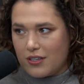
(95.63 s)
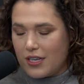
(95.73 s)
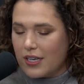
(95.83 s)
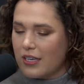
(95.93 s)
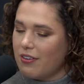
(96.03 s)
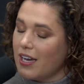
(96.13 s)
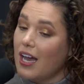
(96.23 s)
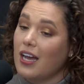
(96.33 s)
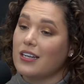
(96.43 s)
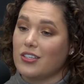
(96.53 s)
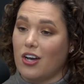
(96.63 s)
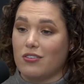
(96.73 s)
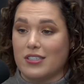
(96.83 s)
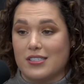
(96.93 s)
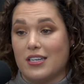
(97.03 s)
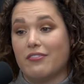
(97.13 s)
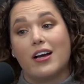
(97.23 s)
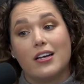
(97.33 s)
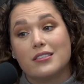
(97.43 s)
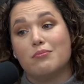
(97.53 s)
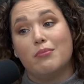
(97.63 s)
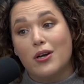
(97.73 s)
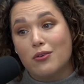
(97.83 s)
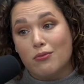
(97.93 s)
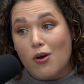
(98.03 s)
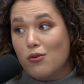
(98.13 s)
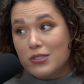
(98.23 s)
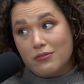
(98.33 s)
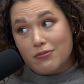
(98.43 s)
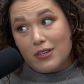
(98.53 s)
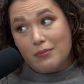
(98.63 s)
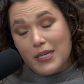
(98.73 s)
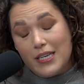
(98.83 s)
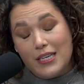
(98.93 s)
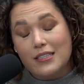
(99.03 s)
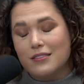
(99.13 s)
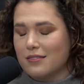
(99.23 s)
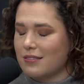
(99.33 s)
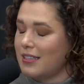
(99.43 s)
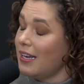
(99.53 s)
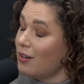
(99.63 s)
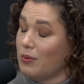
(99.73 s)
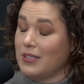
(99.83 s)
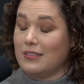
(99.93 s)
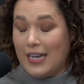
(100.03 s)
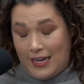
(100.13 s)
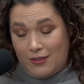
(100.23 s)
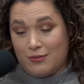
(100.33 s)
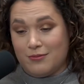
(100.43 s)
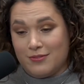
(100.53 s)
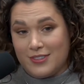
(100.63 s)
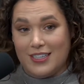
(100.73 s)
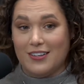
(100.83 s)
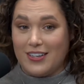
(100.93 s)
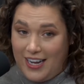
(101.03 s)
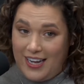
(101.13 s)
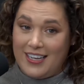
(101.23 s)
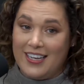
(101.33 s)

Like if I got some butter rolls in front of me, they going down. Okay.